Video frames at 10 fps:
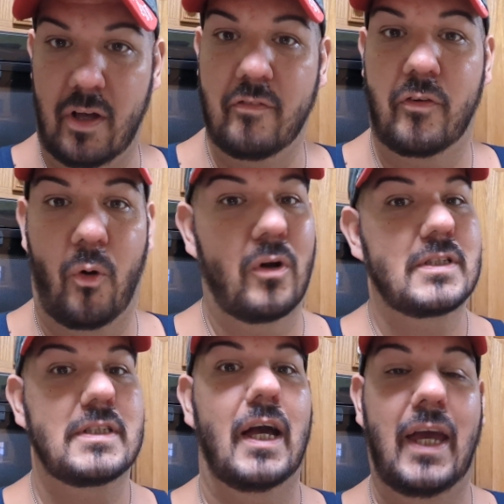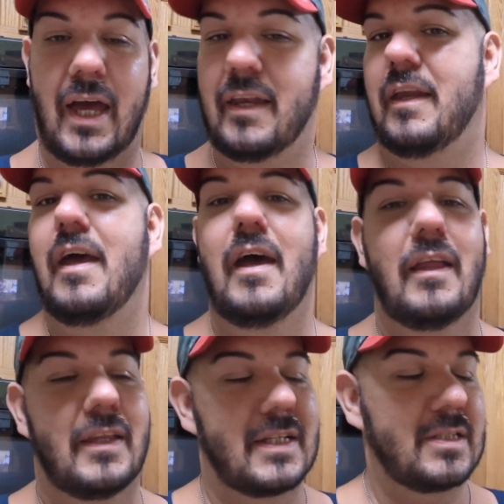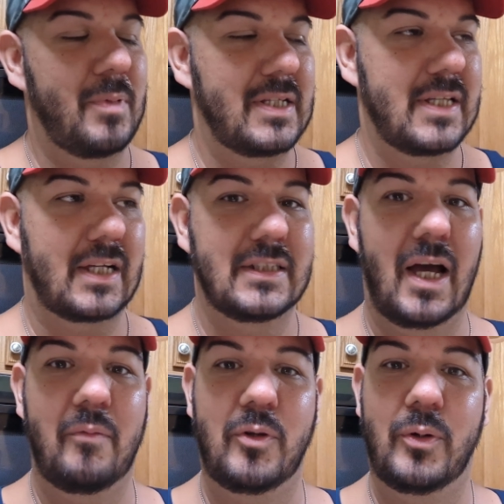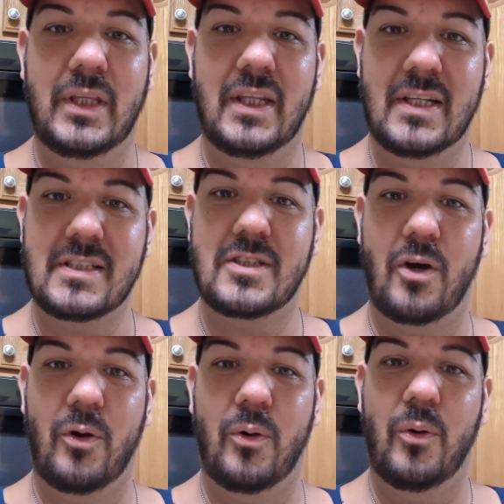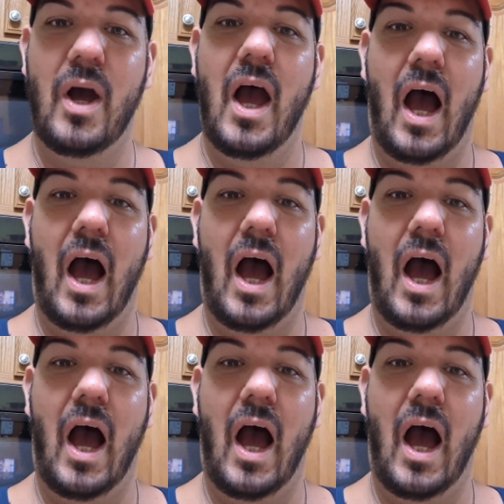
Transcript: Of course, again, this is my second time doing this, so